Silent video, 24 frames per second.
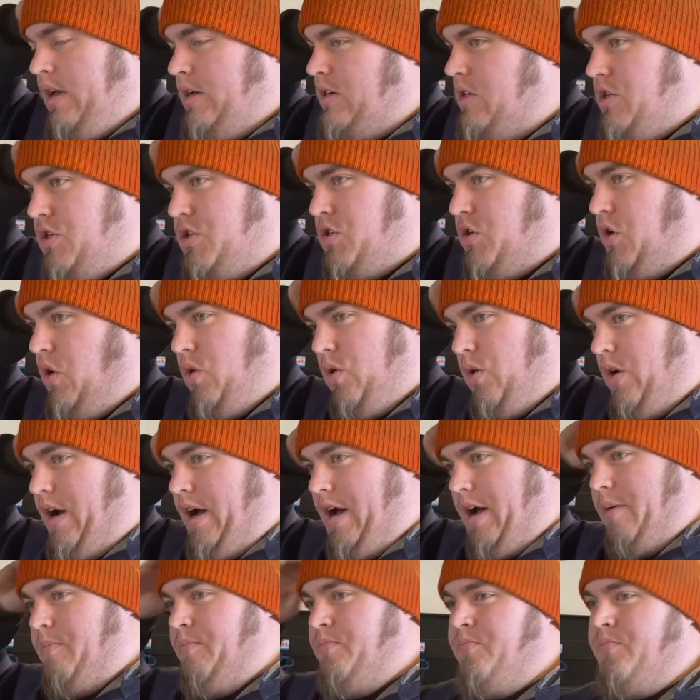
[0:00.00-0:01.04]
So
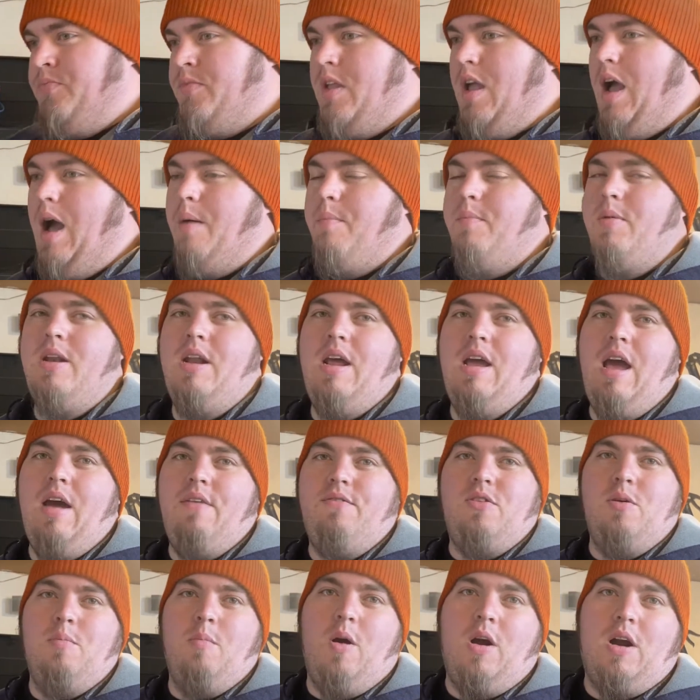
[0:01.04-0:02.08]
I'm going to
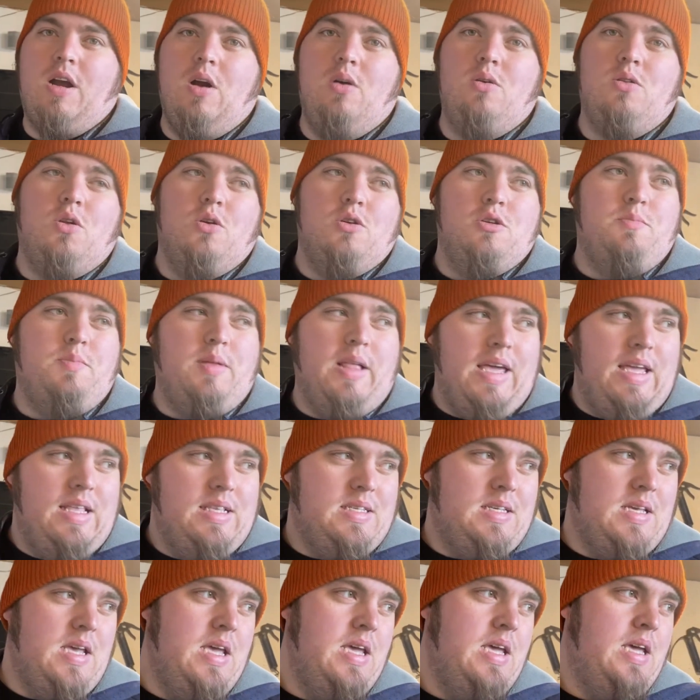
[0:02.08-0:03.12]
have to mark out those
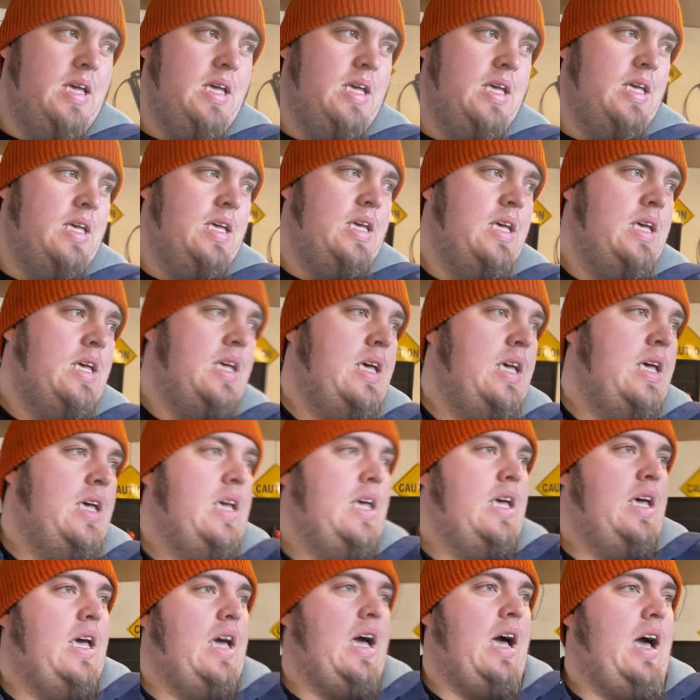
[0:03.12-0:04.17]
plates,
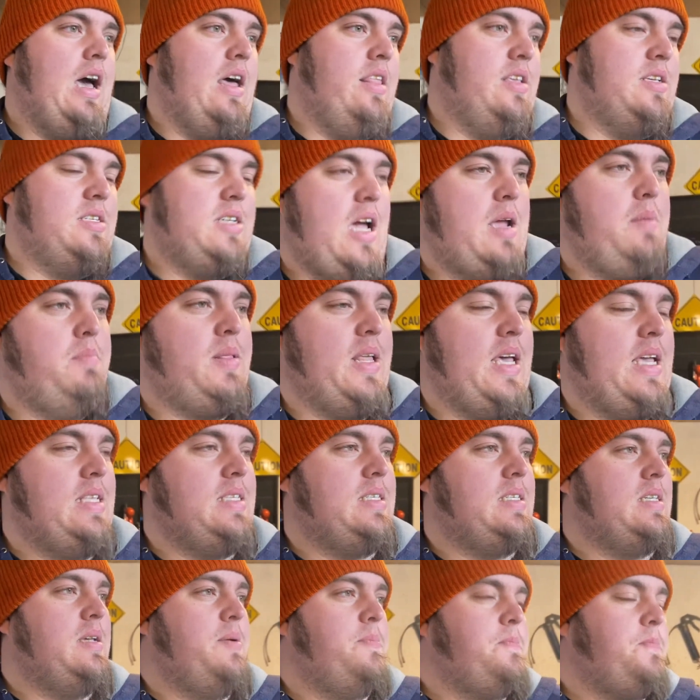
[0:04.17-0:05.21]
the side
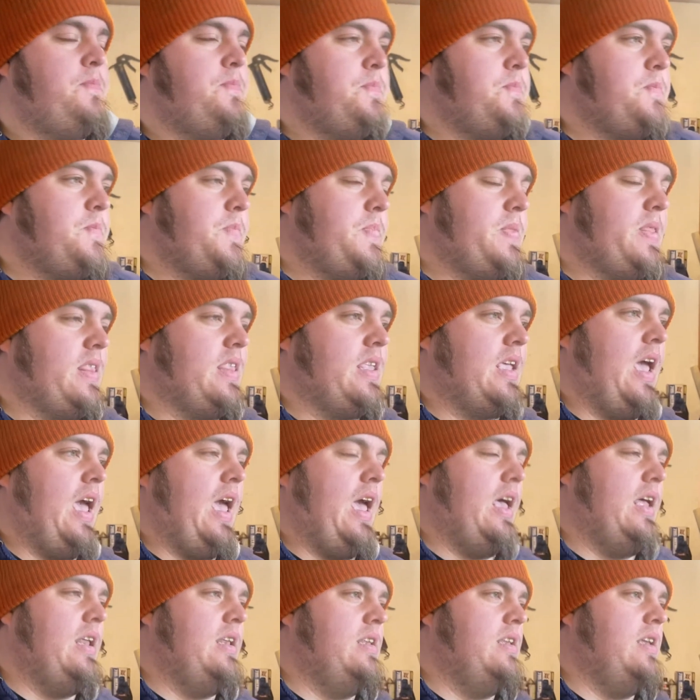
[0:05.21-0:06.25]
plates,
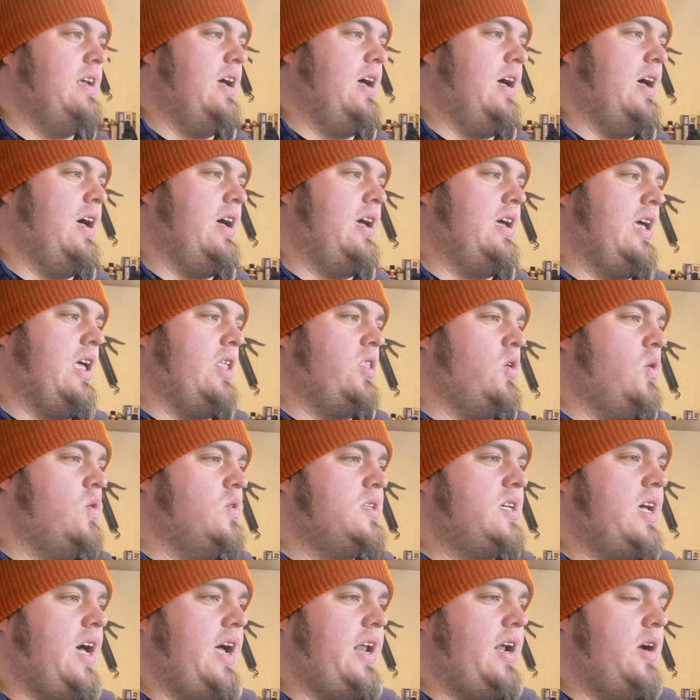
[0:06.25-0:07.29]
and get
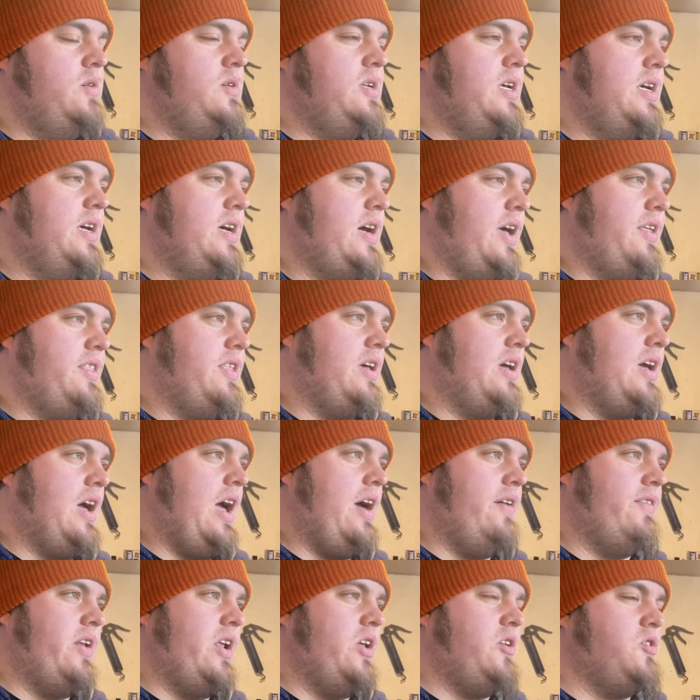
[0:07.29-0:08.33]
those cut out. I think I
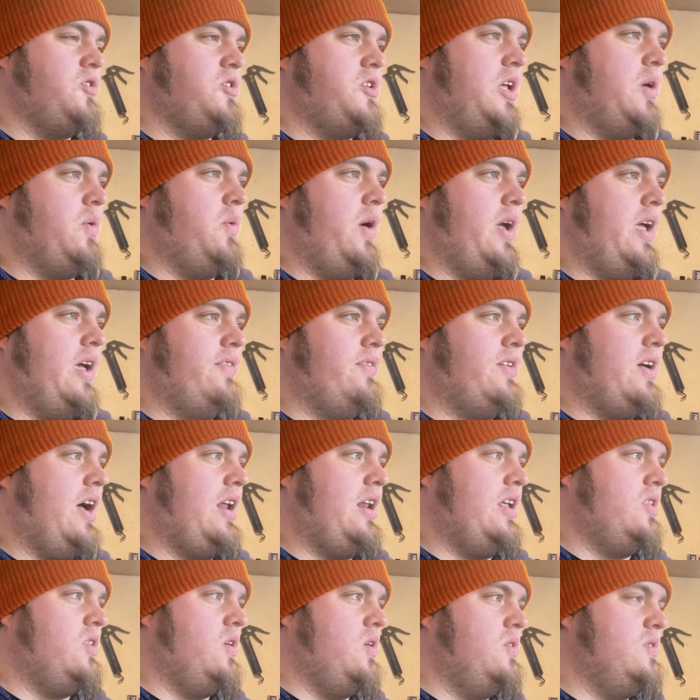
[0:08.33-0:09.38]
have an interesting way of
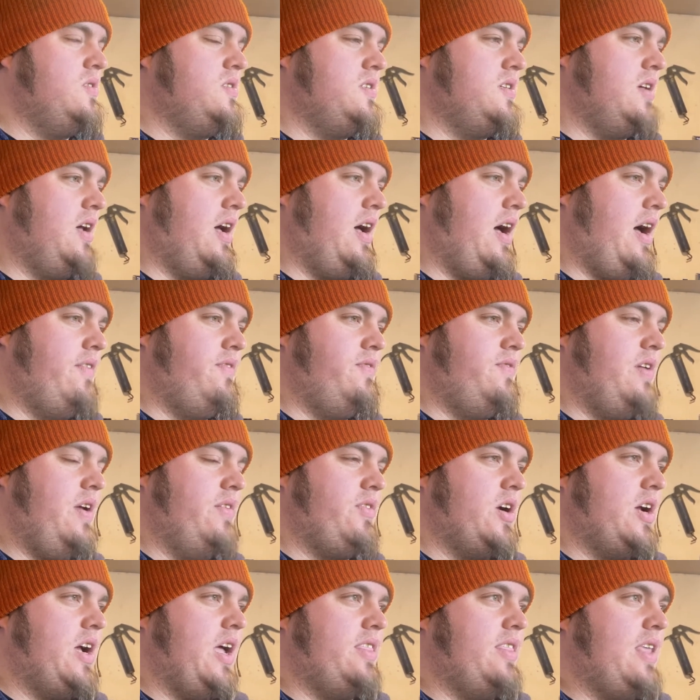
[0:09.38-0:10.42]
cutting those. I've
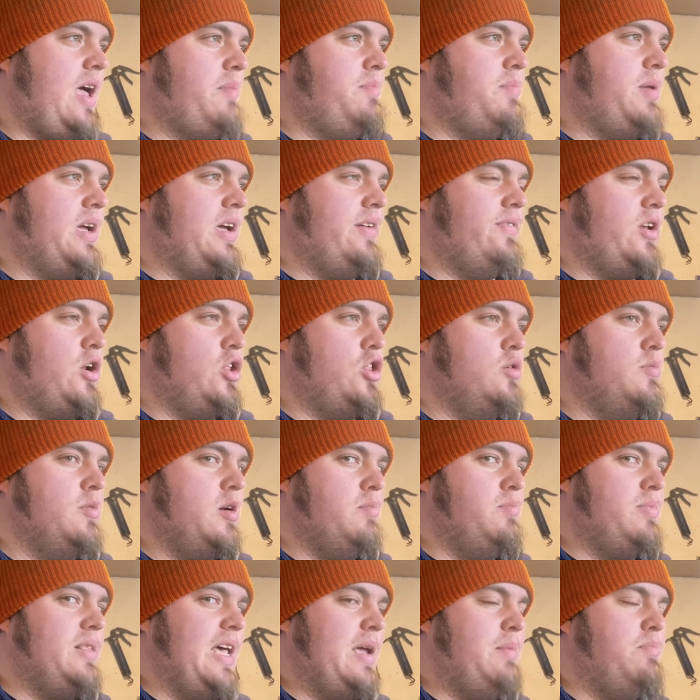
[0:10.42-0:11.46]
never cut that big of an
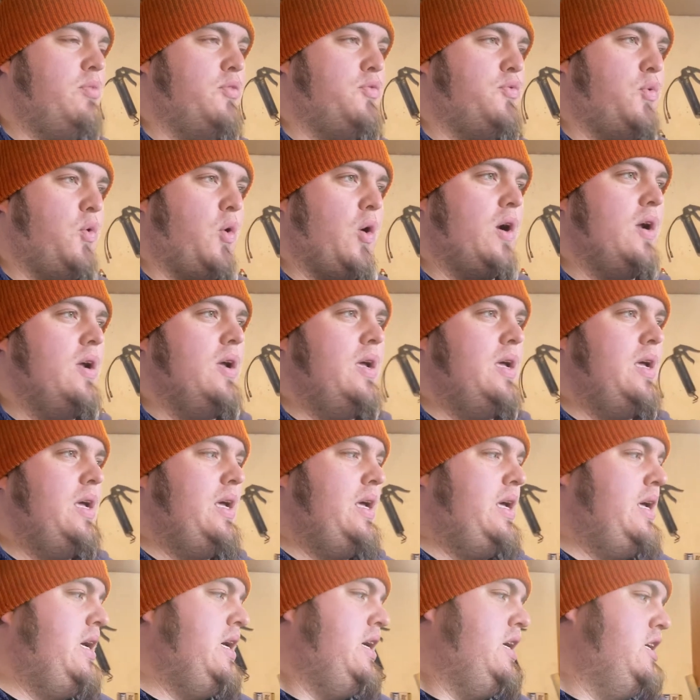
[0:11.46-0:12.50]
aluminum plate before,
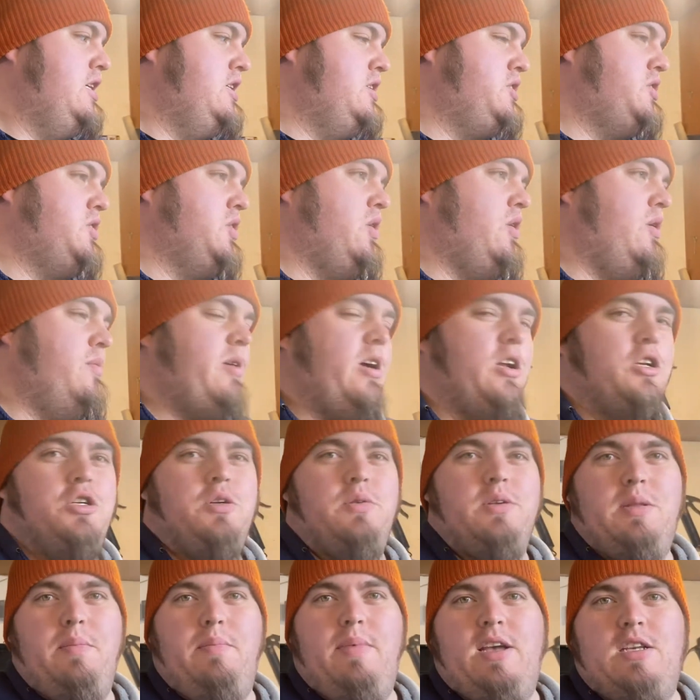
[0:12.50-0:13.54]
so I'm not
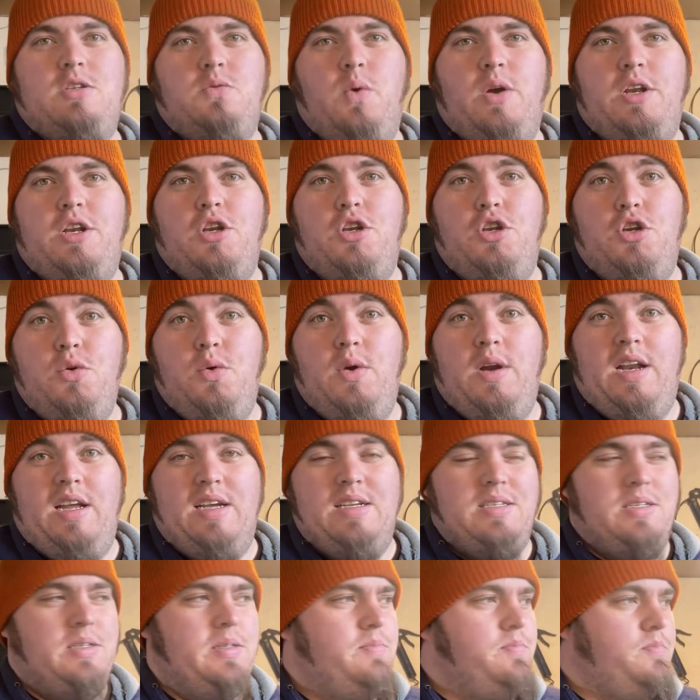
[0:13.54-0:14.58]
sure what the best way to do it
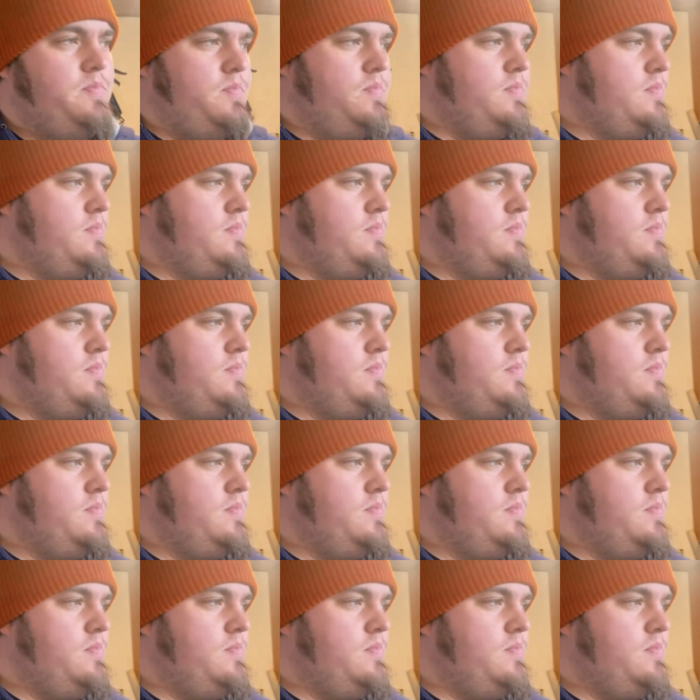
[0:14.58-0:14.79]
is,